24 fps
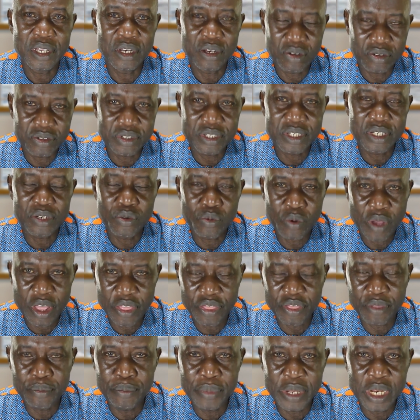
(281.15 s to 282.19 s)
lottery
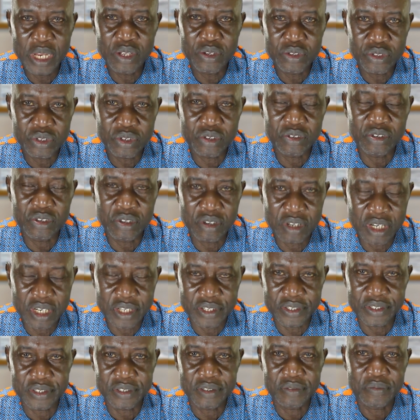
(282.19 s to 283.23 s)
worth millions of
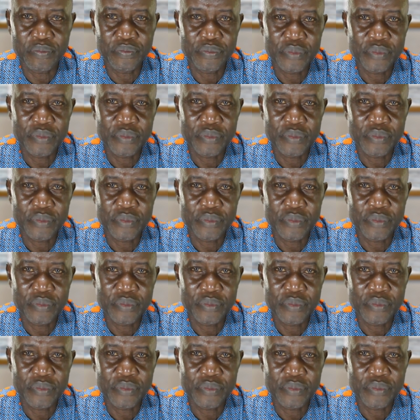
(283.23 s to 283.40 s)
dollars.